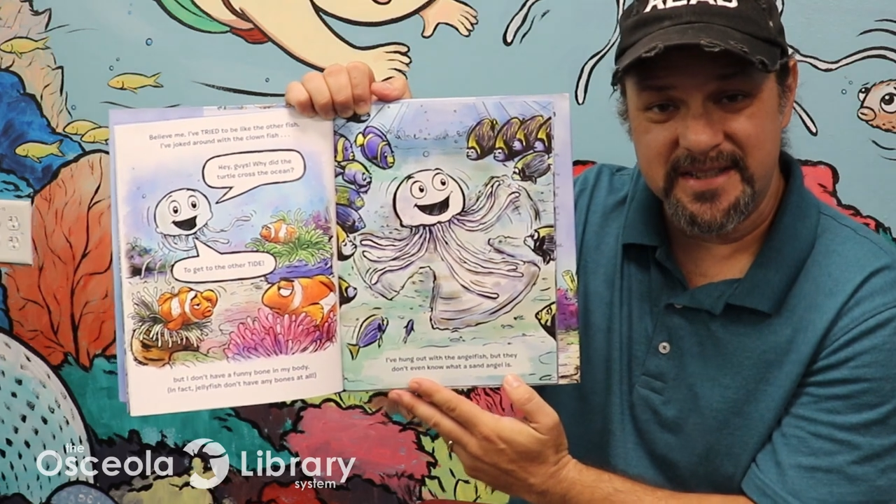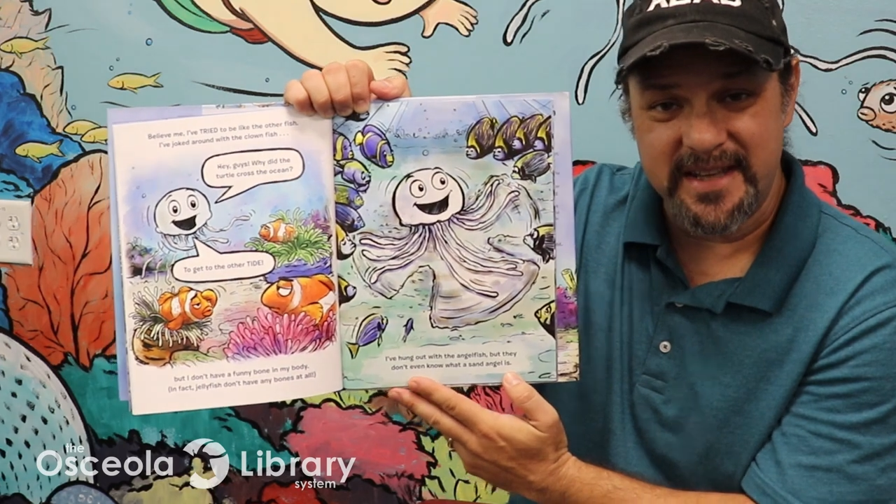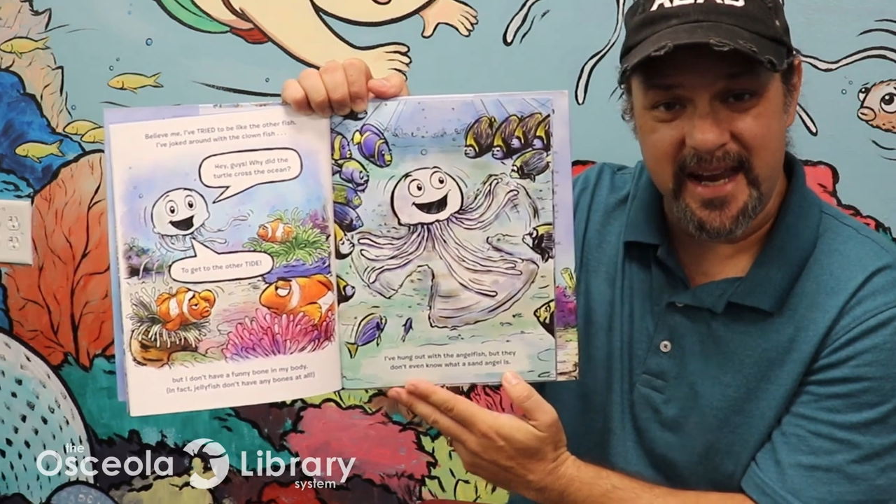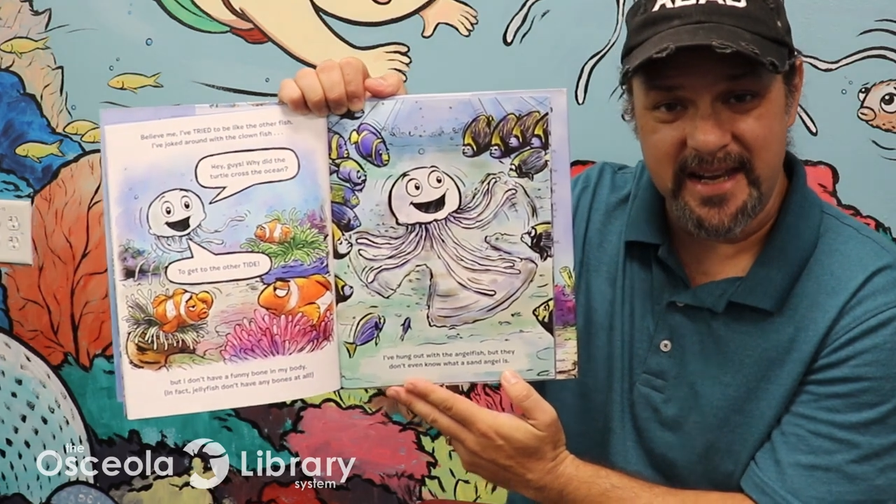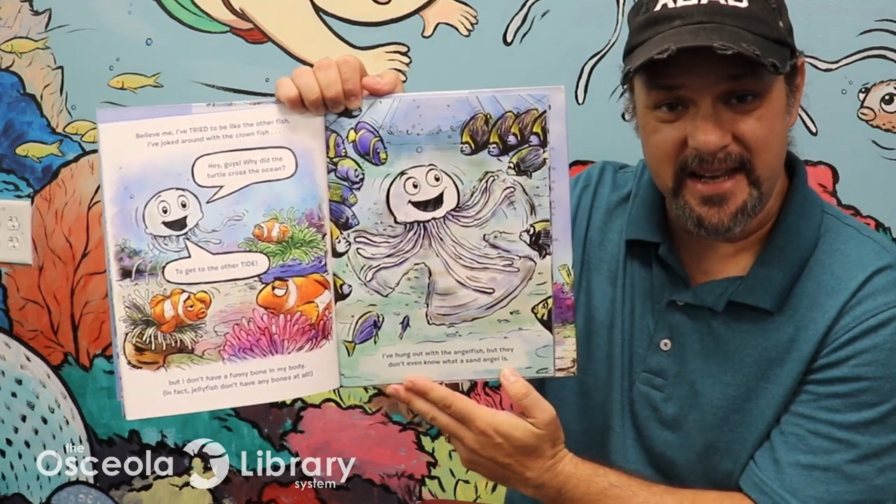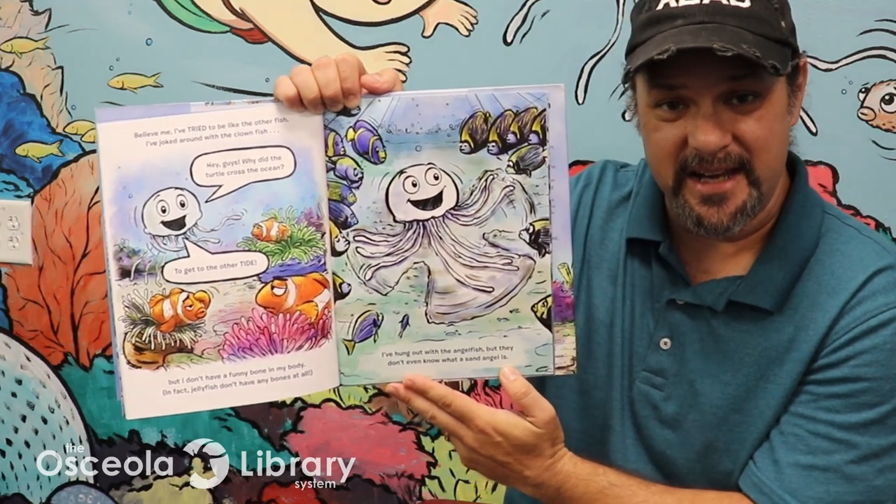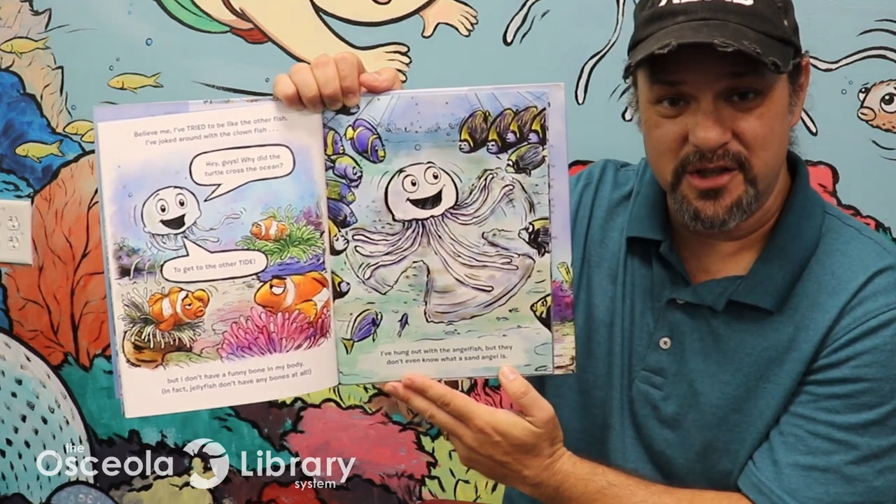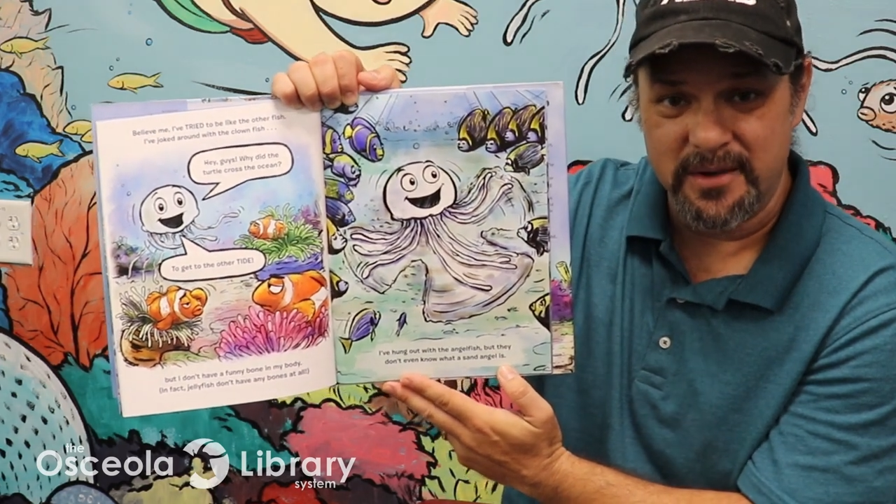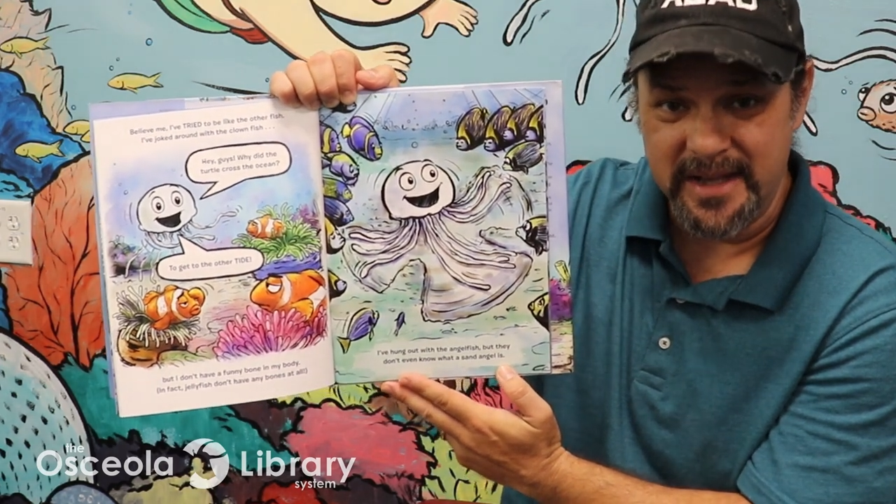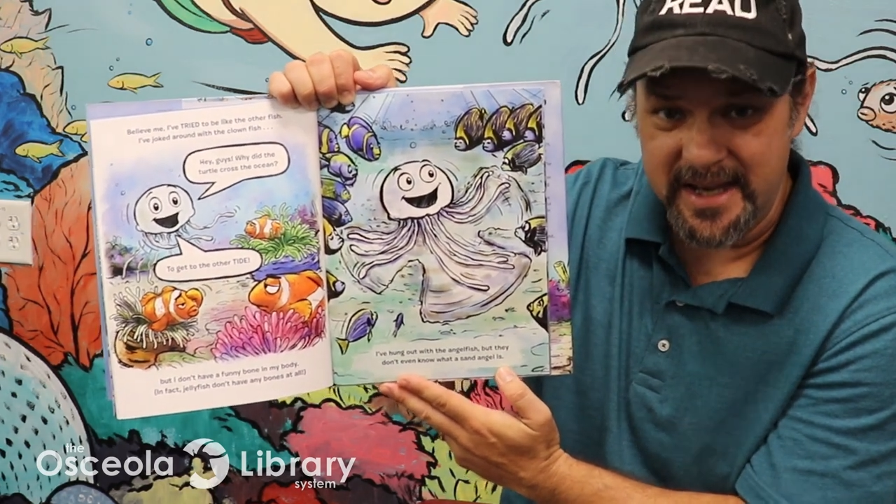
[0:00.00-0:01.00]
sand
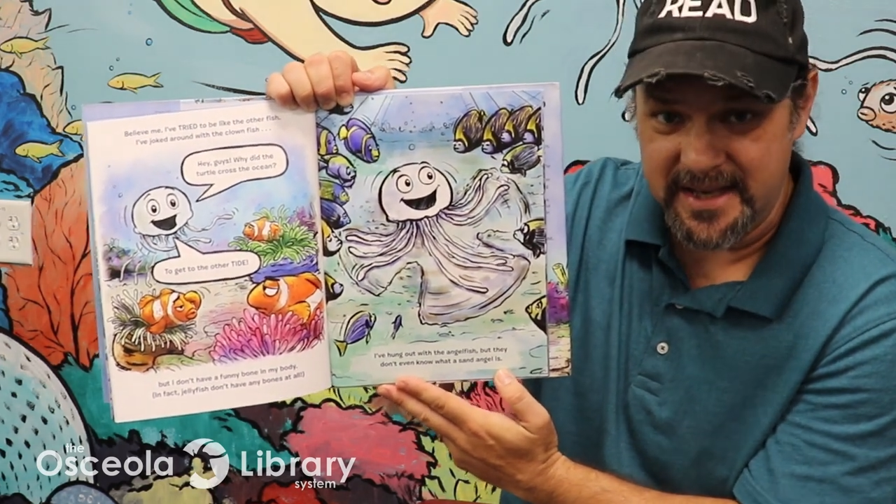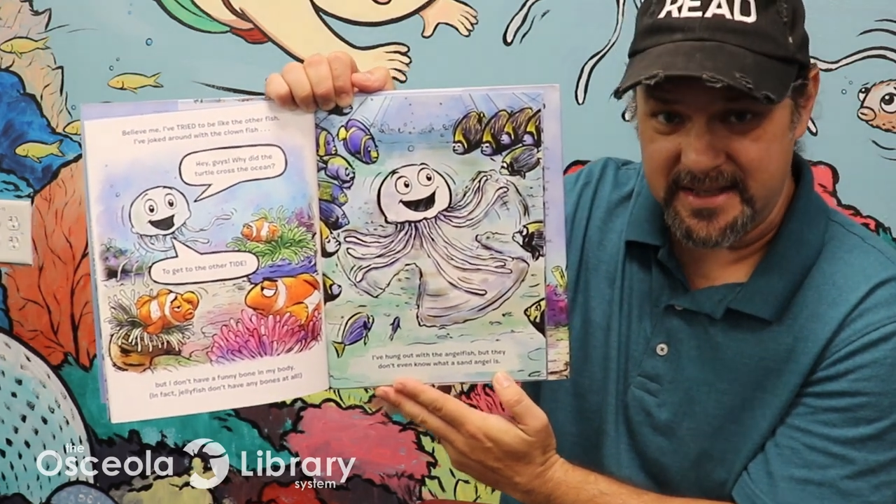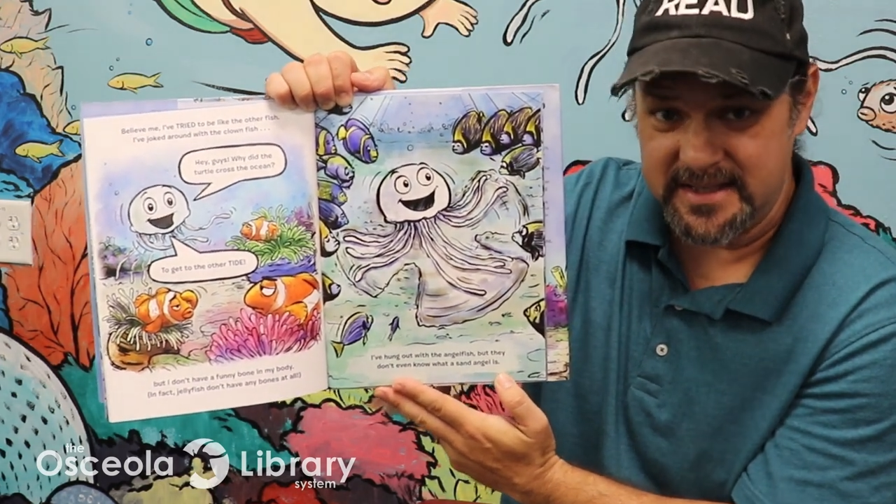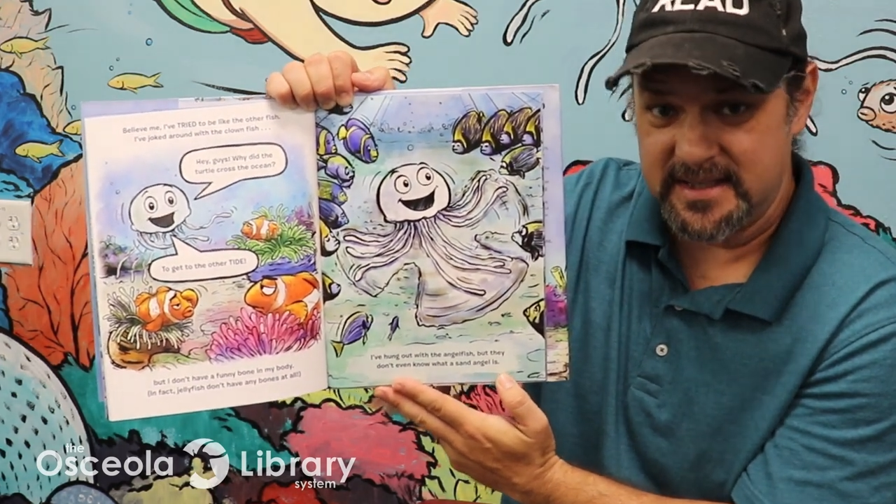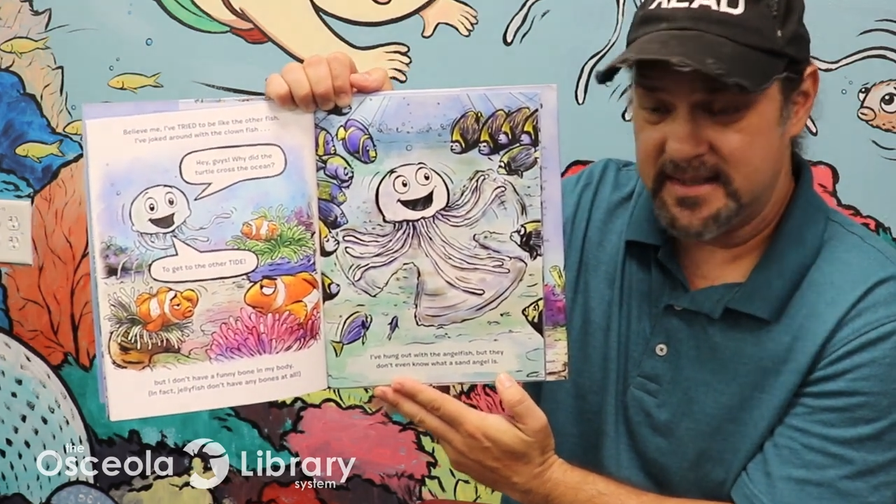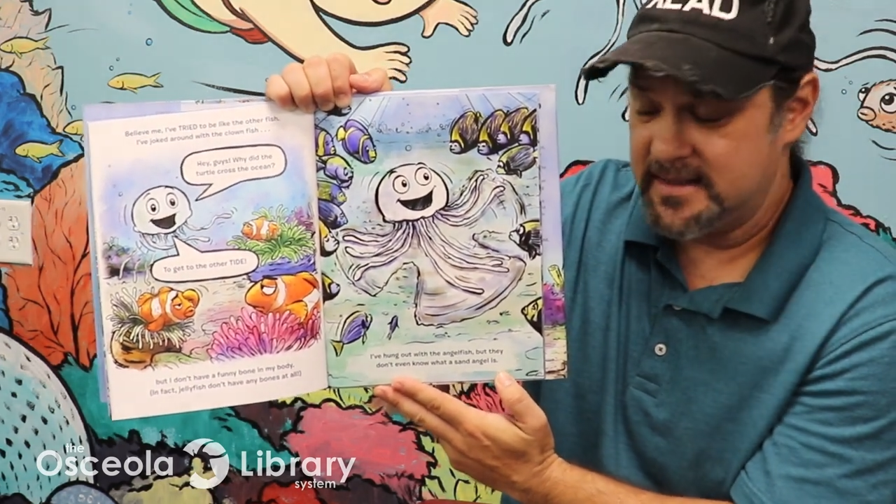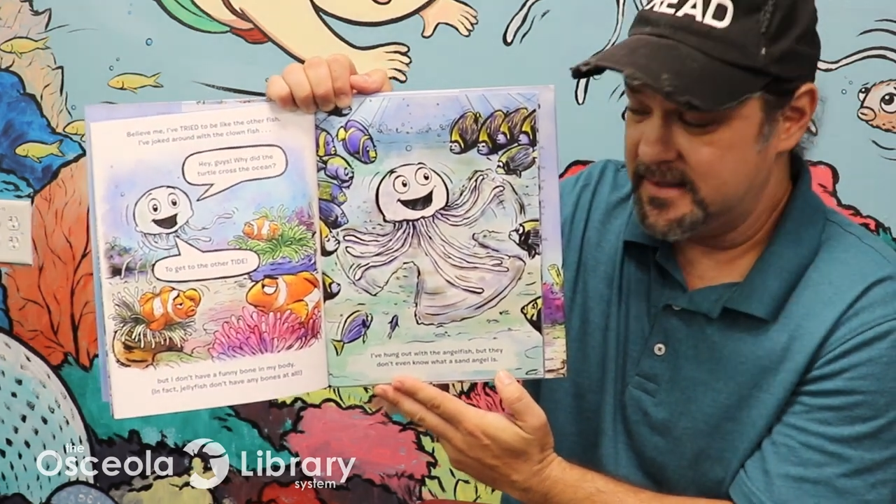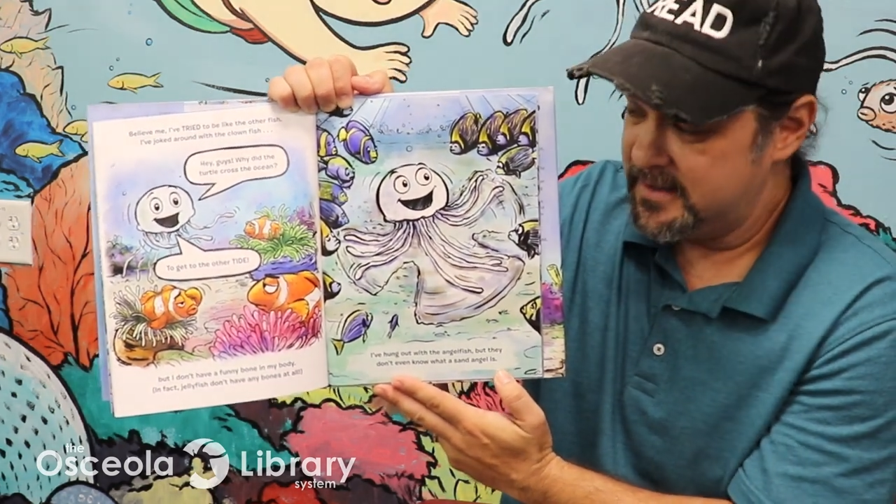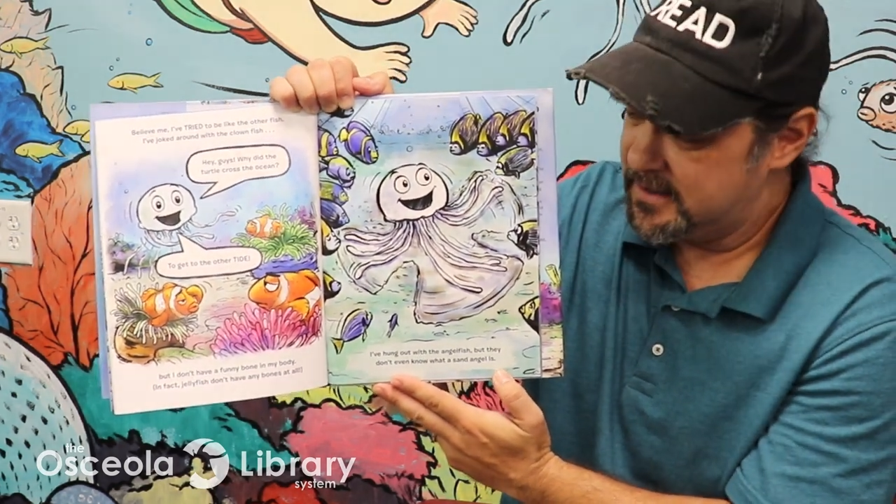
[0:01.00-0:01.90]
angel is.